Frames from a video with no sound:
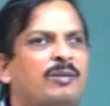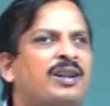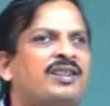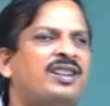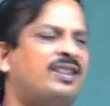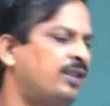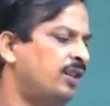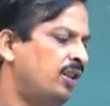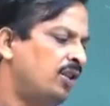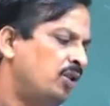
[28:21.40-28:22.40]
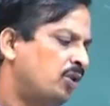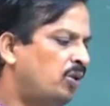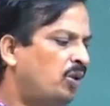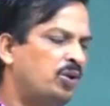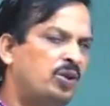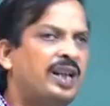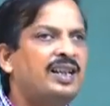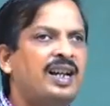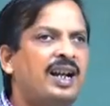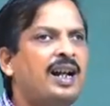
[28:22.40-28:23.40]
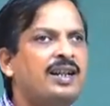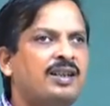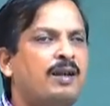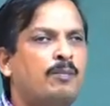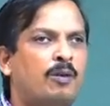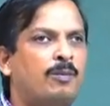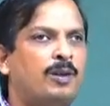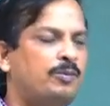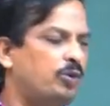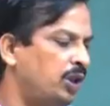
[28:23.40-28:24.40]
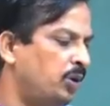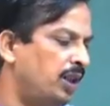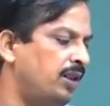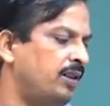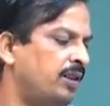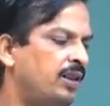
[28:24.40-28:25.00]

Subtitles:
matrix. So, there has some problem. So, you can